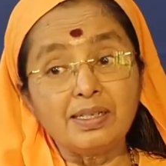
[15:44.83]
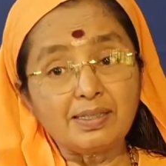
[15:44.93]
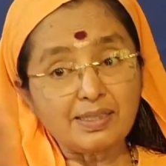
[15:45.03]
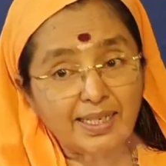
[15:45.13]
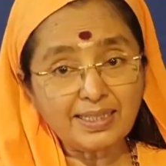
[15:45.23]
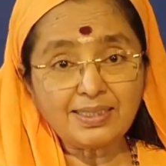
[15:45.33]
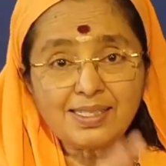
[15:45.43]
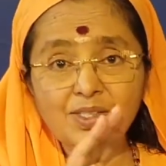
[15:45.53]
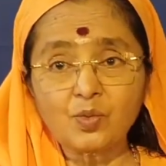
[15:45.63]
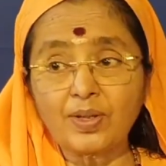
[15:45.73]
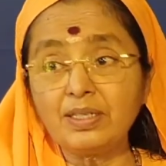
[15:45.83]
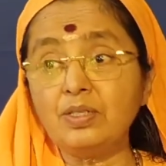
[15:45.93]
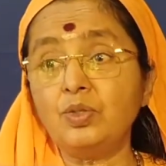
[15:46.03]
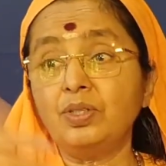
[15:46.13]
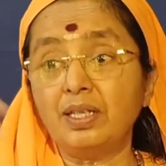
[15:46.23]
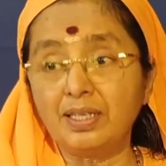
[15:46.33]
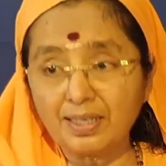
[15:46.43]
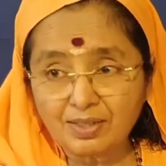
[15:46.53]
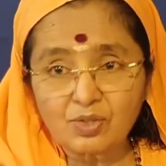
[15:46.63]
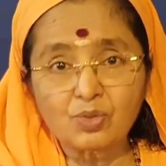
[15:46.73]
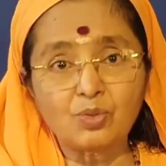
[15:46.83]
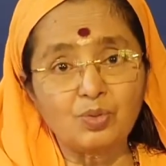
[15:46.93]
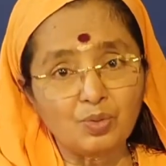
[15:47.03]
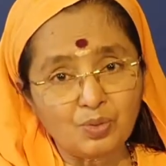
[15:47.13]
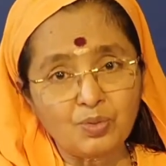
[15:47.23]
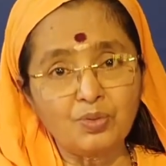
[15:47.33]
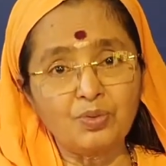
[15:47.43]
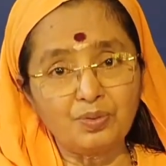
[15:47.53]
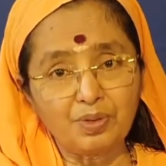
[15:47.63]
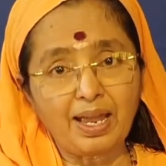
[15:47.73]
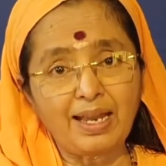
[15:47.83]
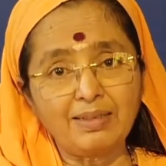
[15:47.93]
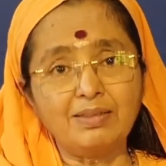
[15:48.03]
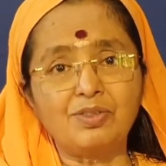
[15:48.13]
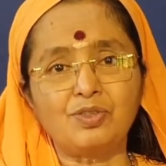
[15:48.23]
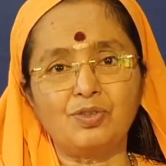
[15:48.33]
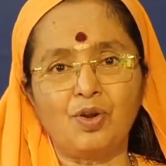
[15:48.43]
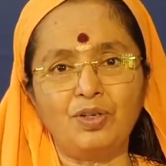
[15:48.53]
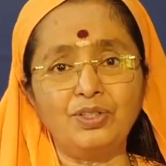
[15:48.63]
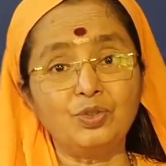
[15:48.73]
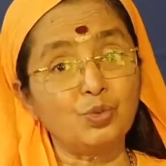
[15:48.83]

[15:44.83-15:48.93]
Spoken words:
Sages went to the kings who had this knowledge,